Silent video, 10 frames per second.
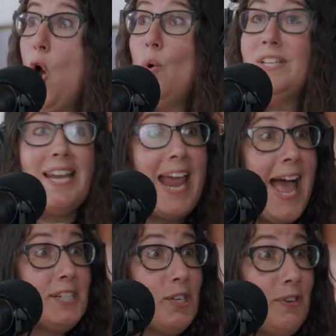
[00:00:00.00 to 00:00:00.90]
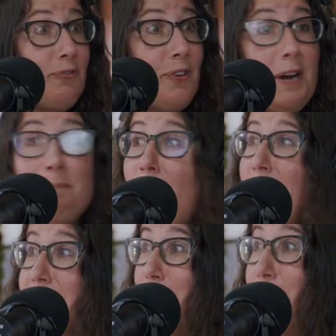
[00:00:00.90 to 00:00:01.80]
was an actor in Freedom
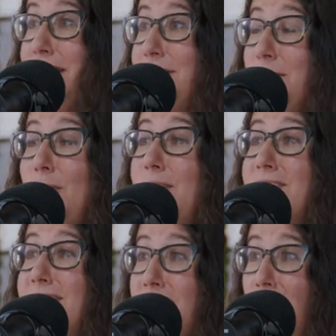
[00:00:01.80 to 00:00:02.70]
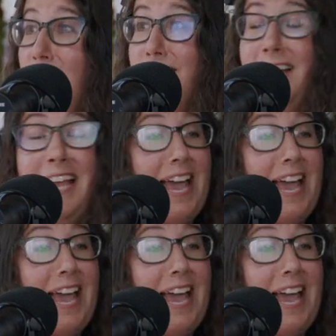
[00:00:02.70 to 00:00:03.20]
Park. He played the role of Skull.